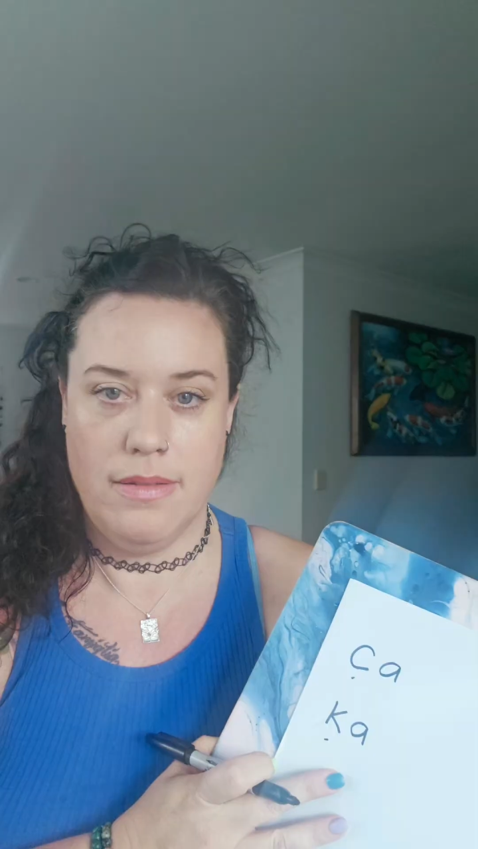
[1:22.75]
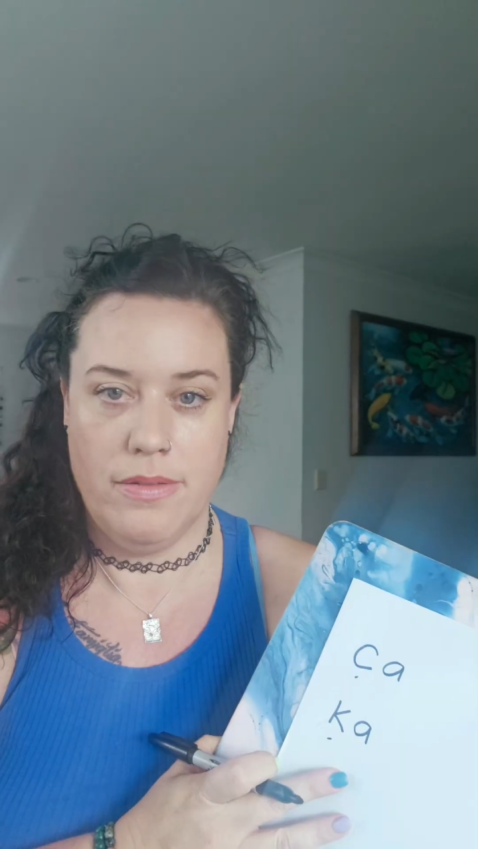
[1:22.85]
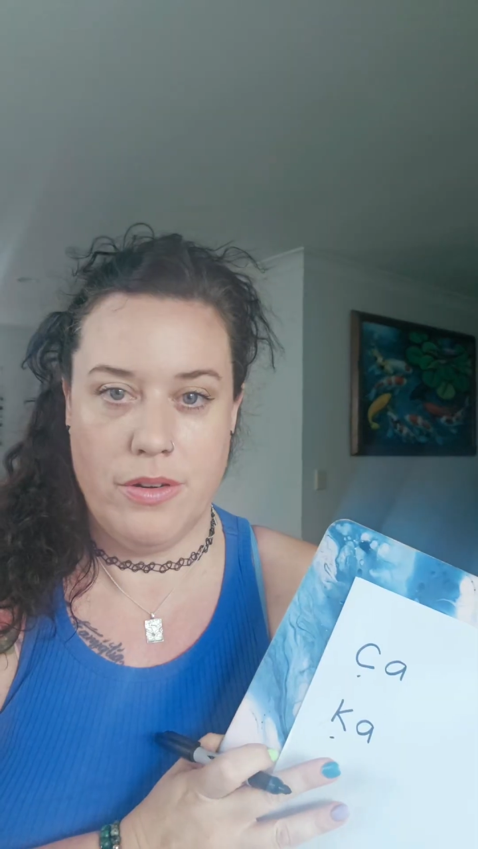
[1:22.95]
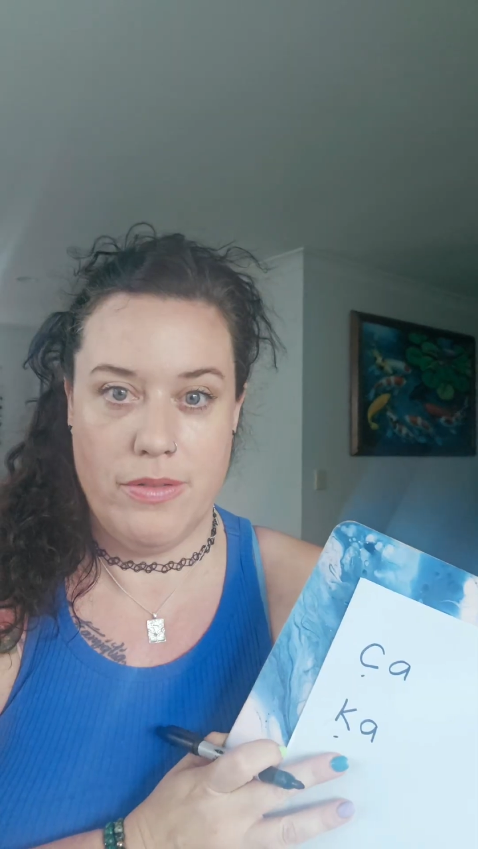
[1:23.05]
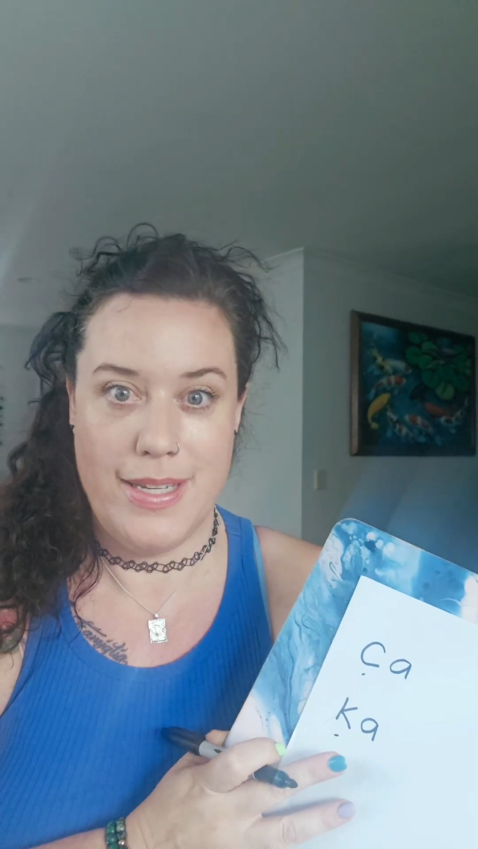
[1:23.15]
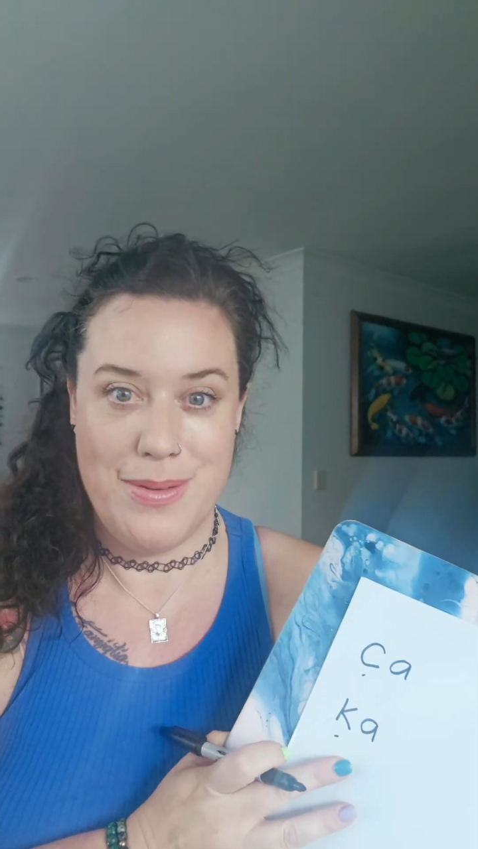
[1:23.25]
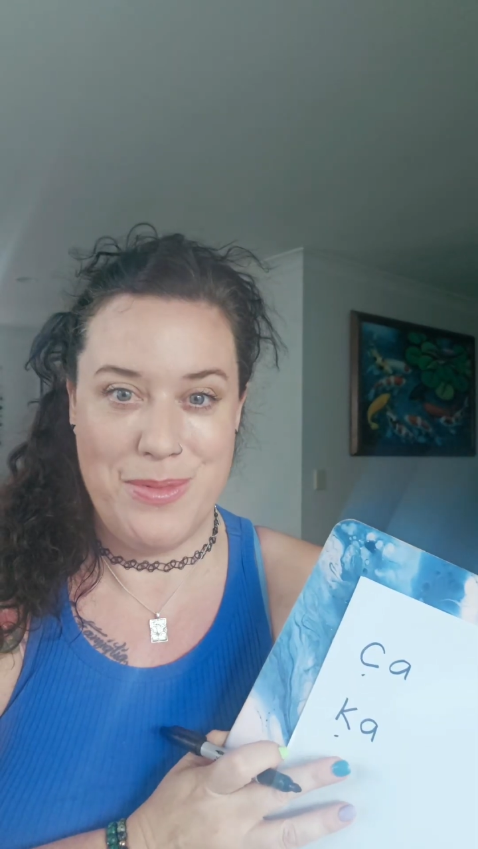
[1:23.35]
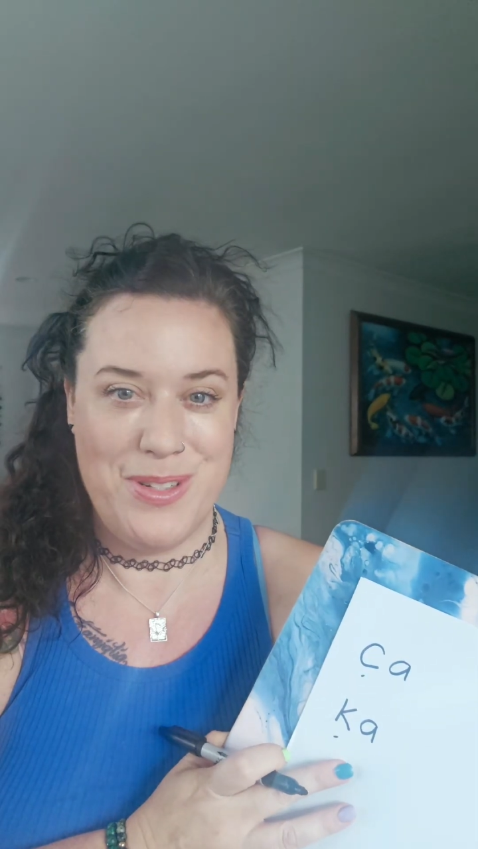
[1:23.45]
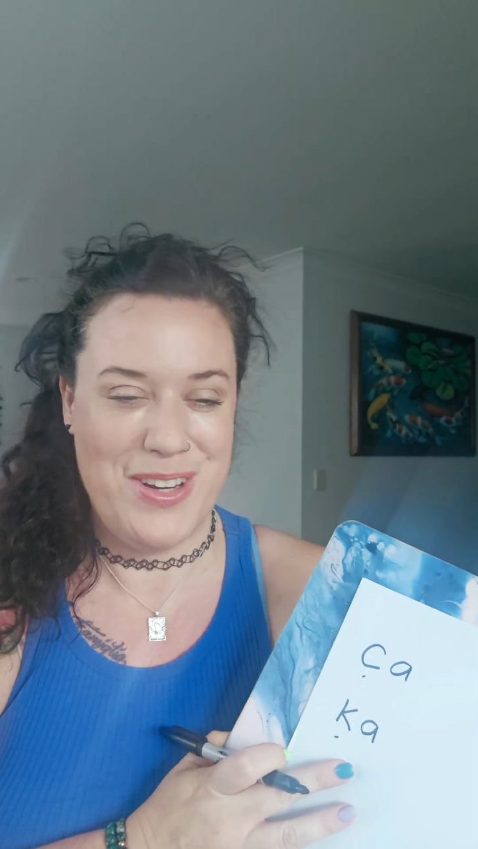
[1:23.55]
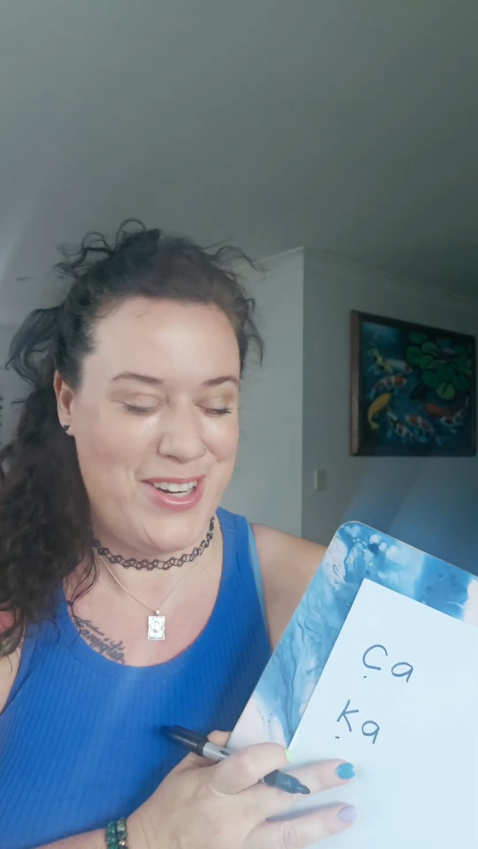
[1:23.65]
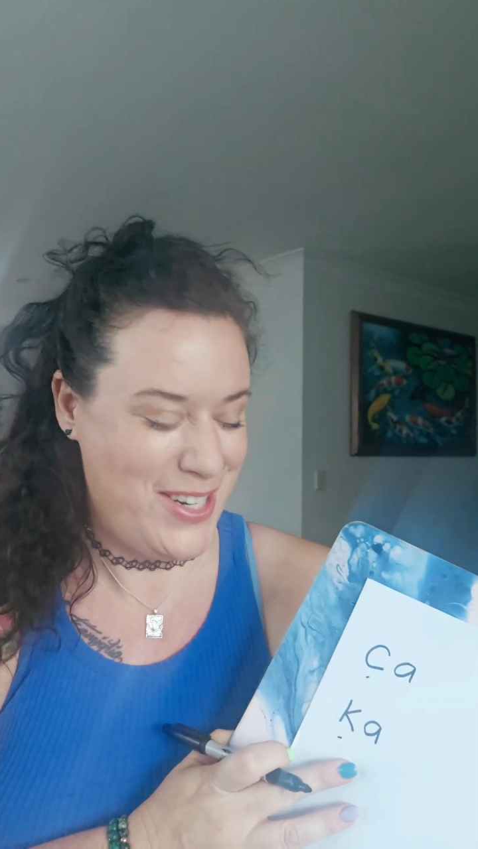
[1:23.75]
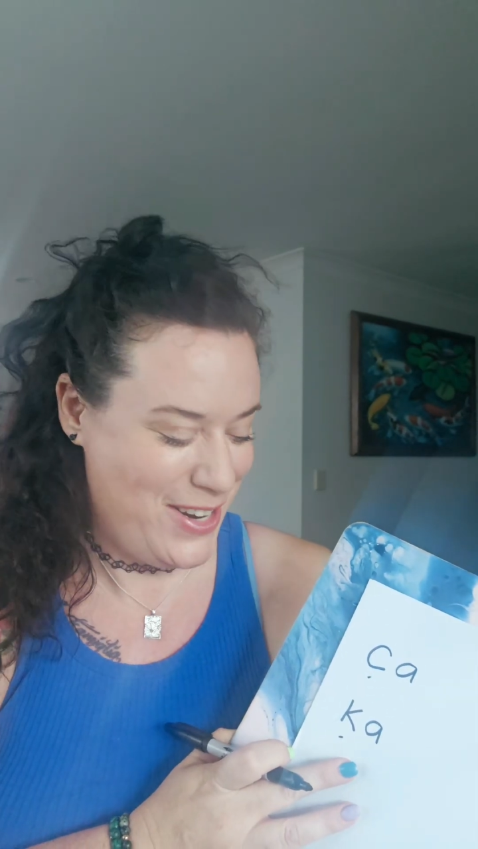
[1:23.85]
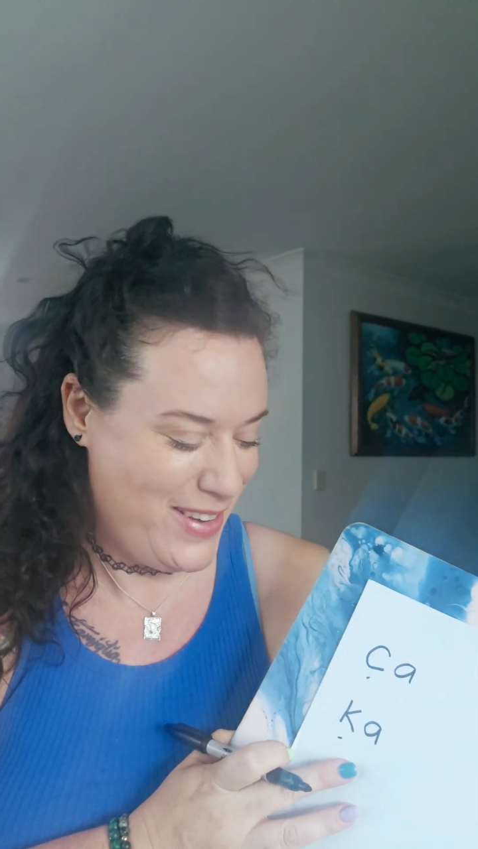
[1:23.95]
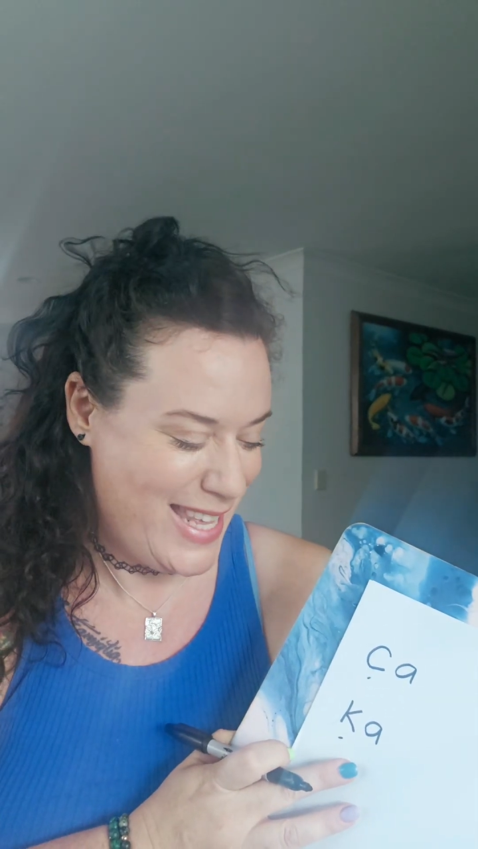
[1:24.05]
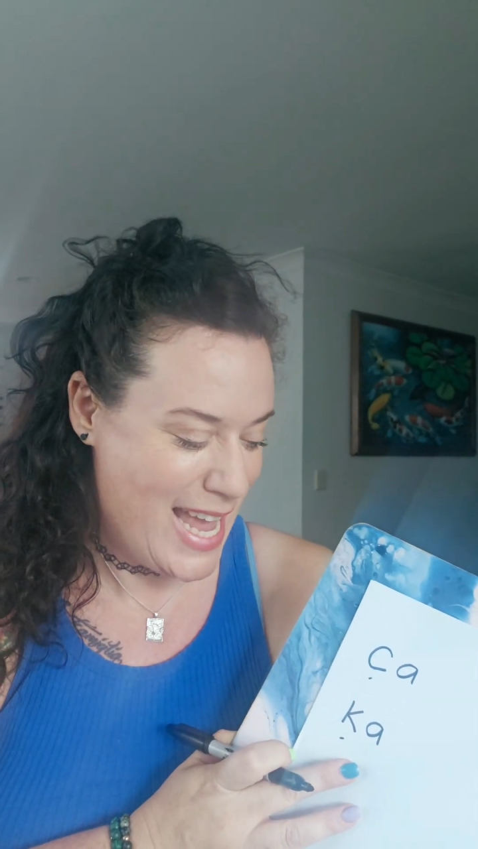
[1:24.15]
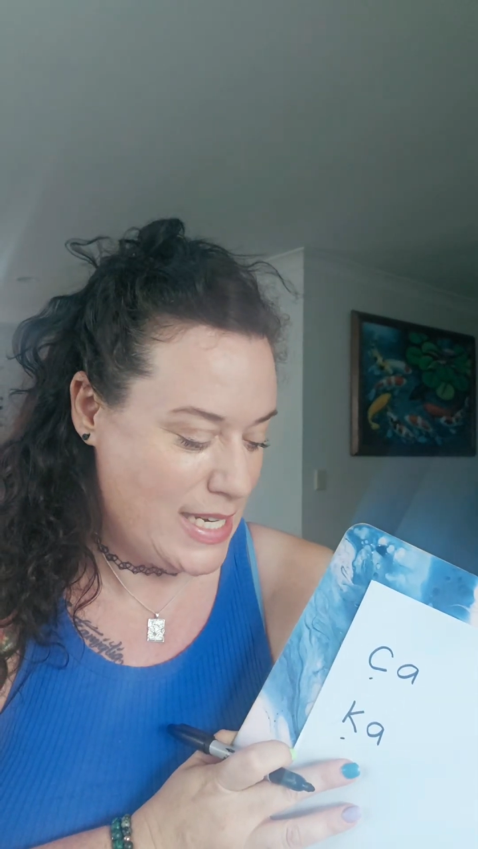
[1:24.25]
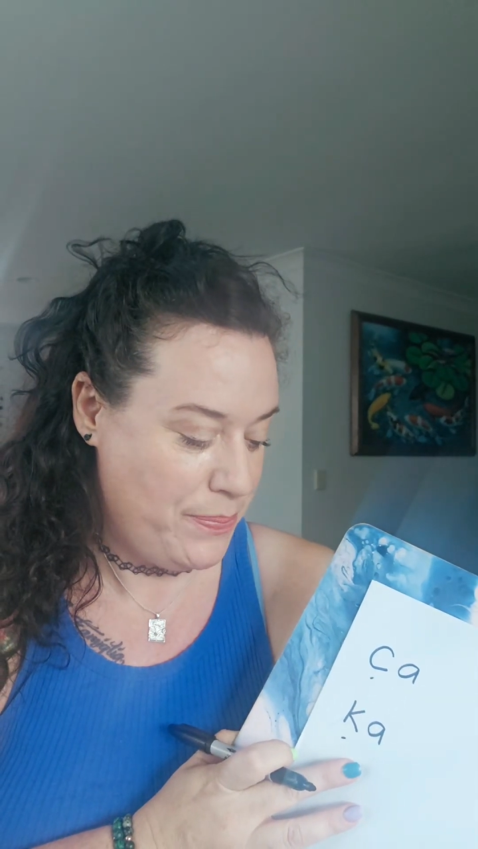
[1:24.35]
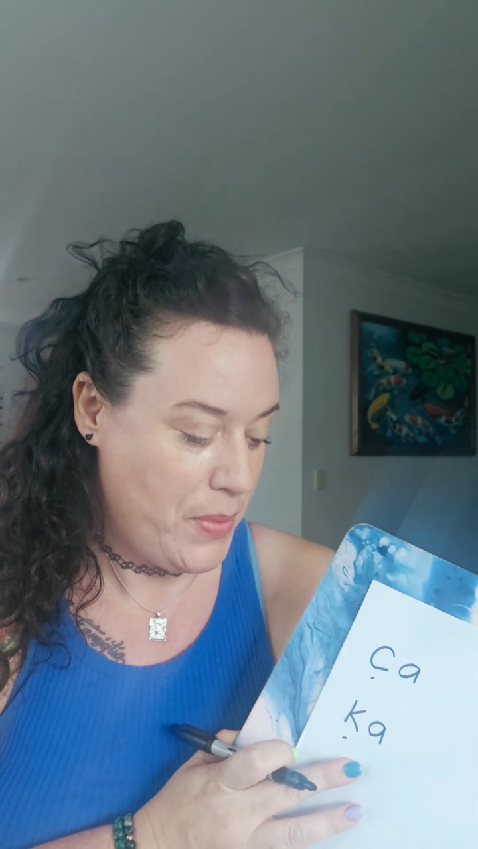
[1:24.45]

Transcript: for a reason I'll show you at the end.